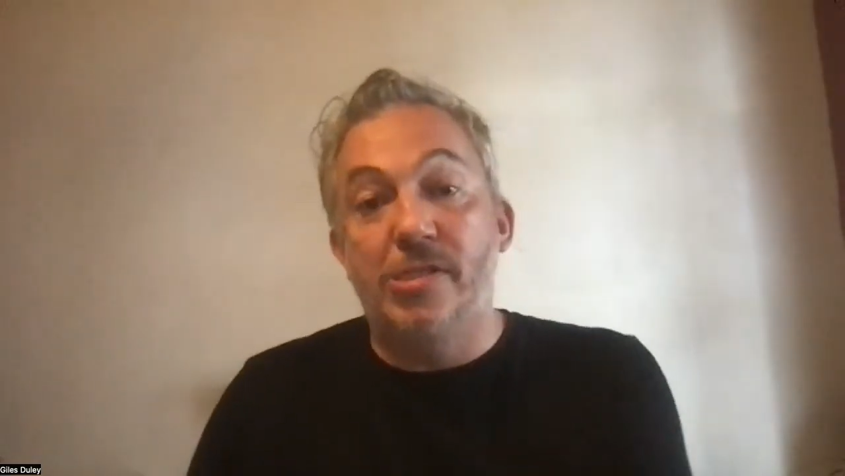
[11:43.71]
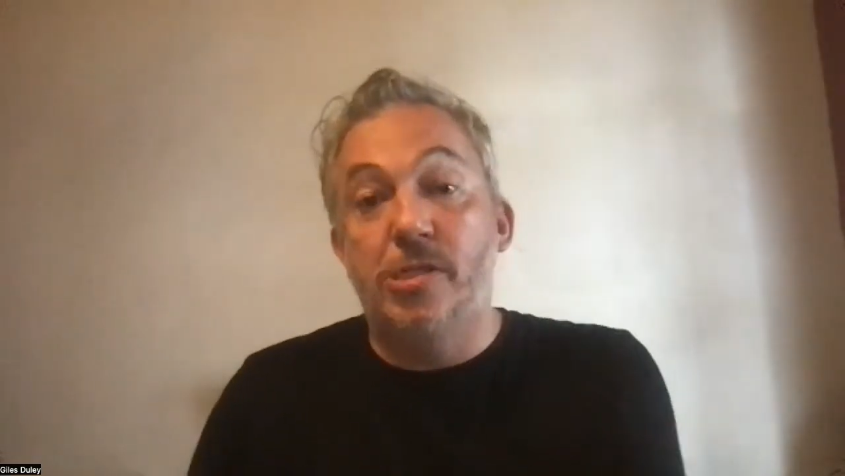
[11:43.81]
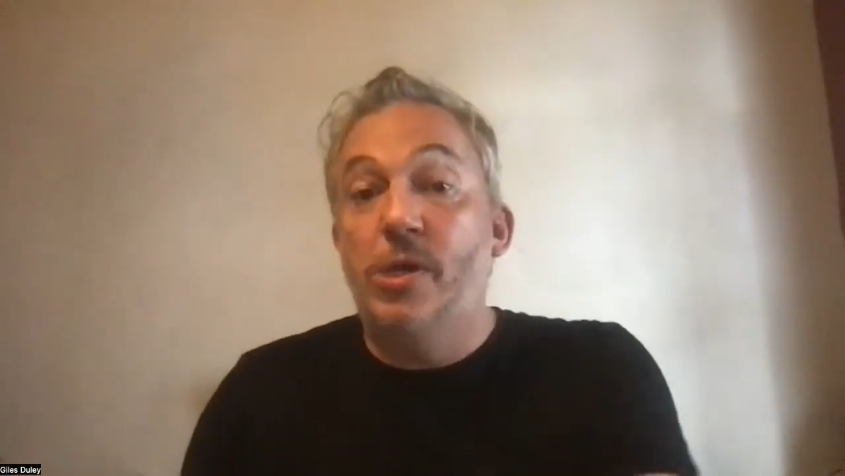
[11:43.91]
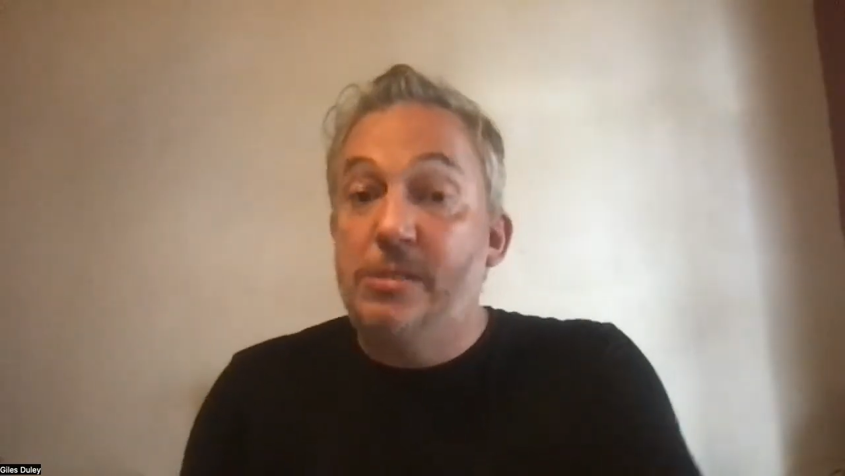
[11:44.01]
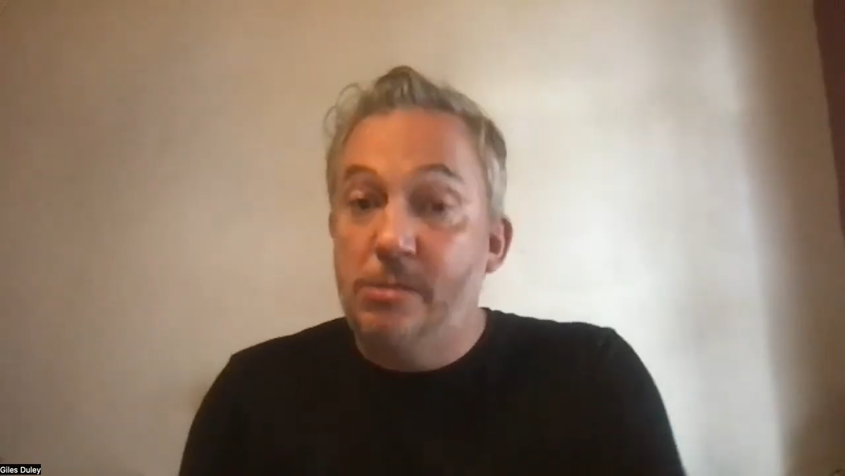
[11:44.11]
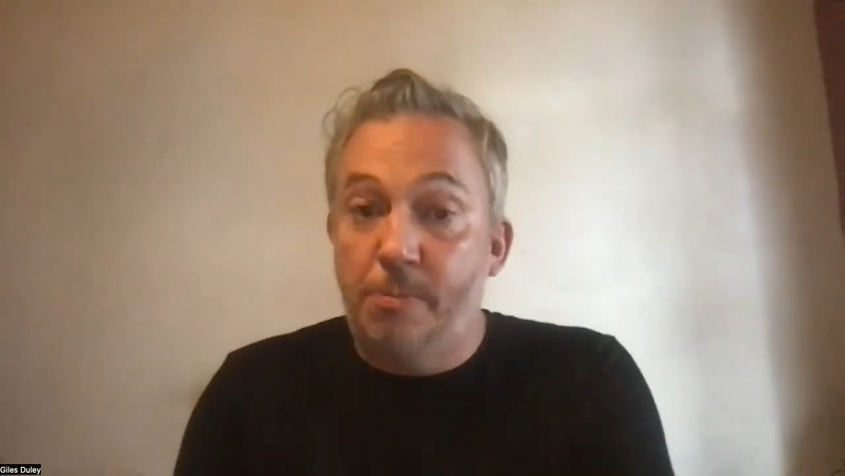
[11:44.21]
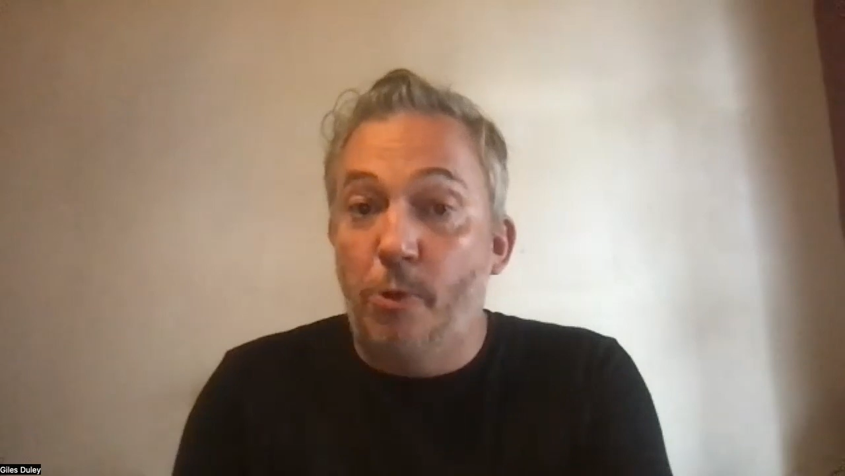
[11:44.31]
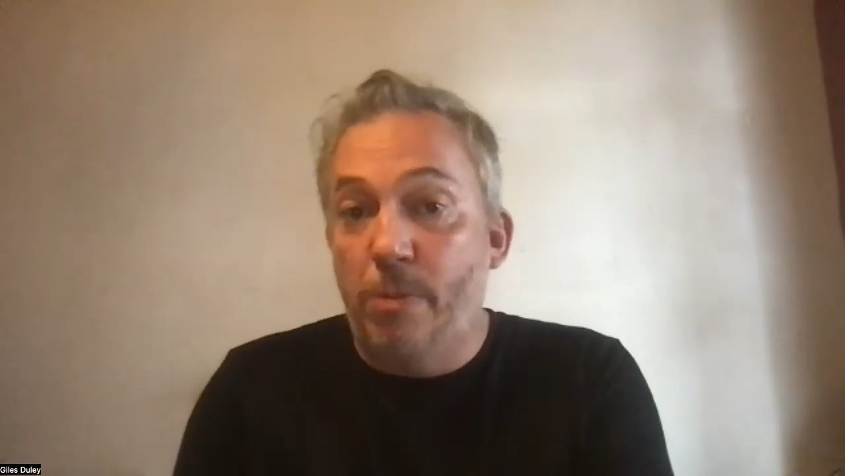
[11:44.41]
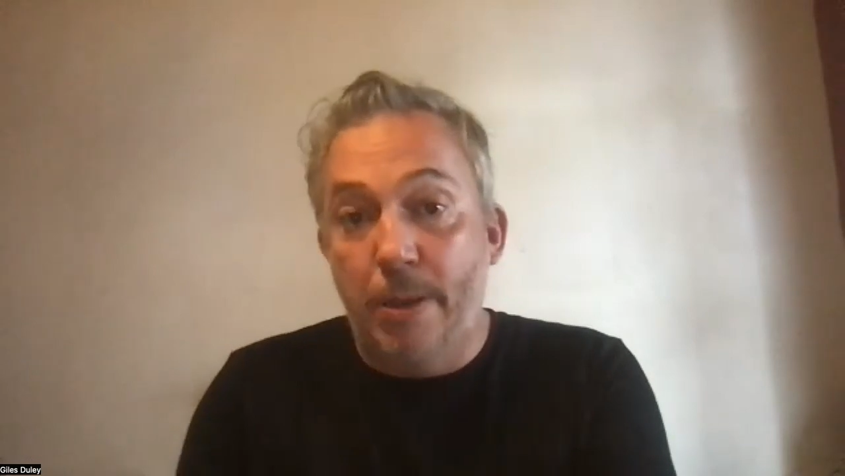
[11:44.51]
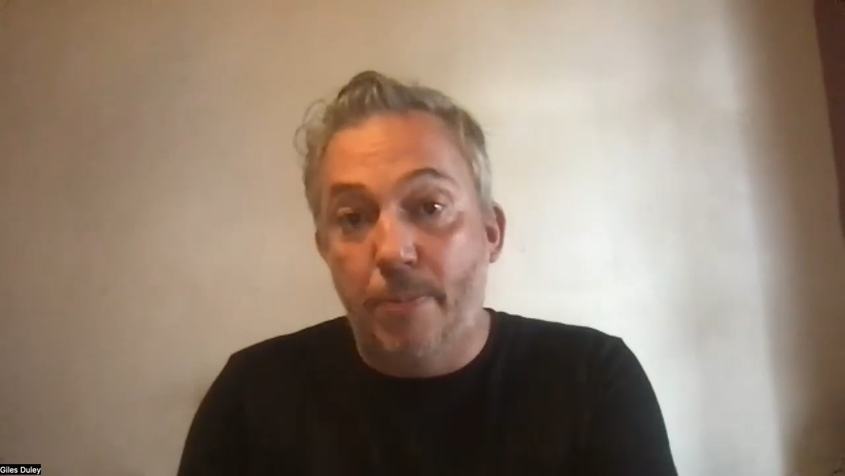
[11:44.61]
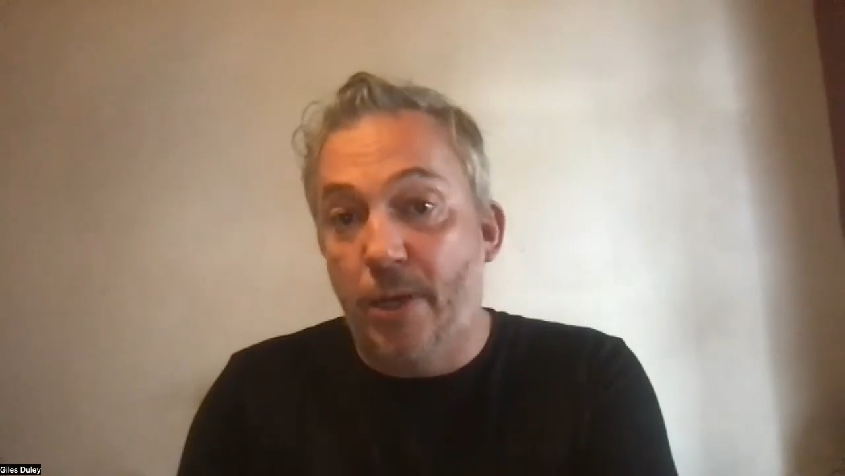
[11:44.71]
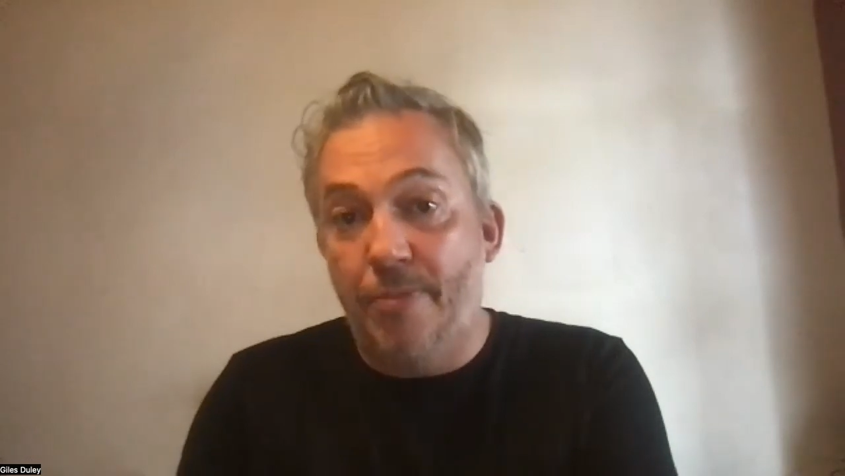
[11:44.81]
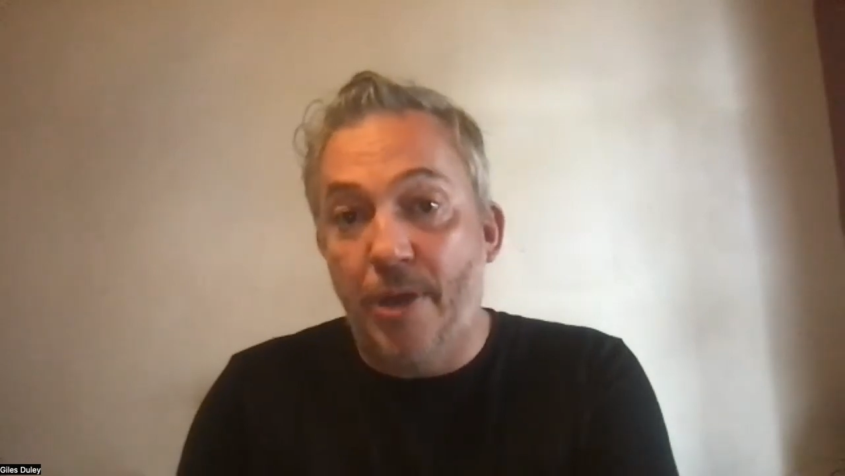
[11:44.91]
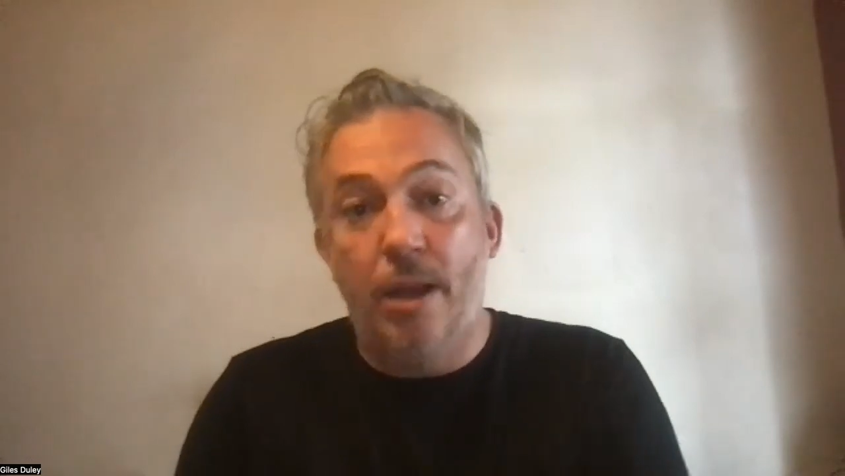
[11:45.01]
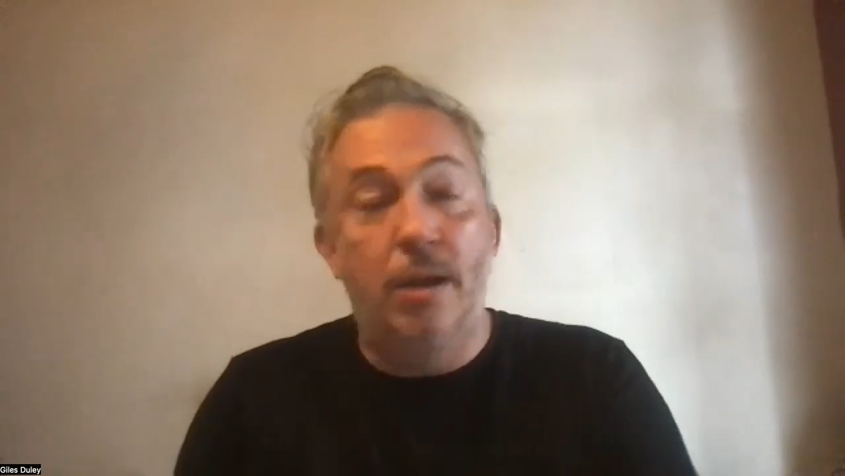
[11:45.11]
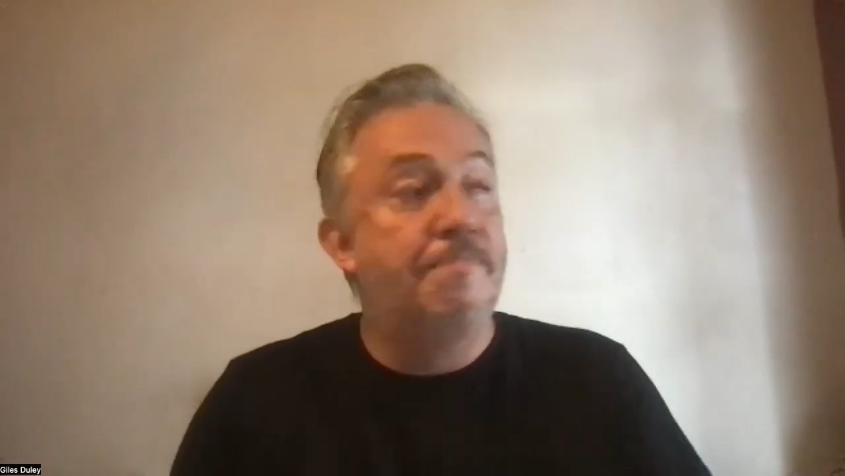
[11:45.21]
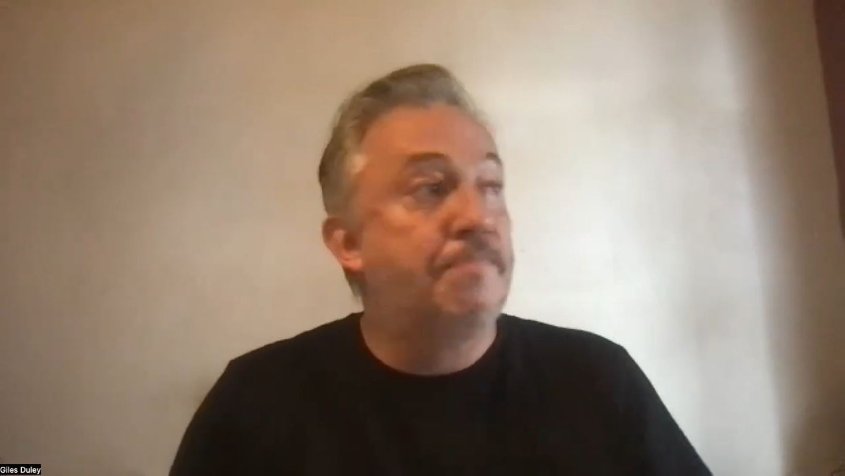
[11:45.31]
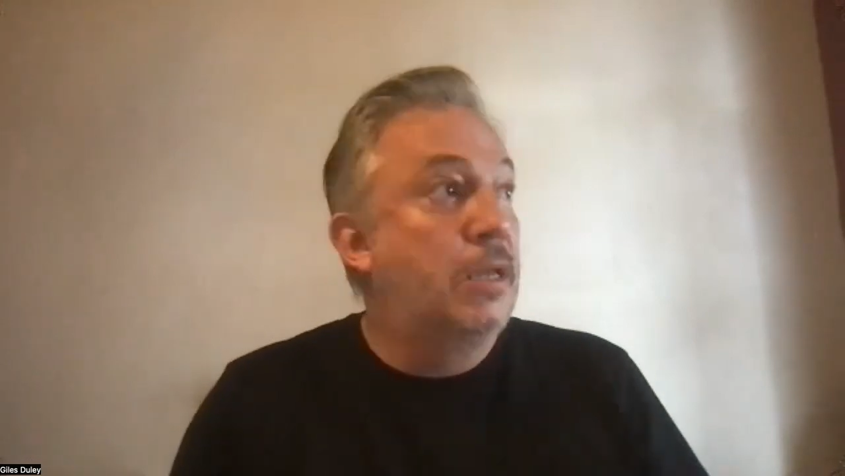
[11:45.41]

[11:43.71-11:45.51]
So it's supporting people like that.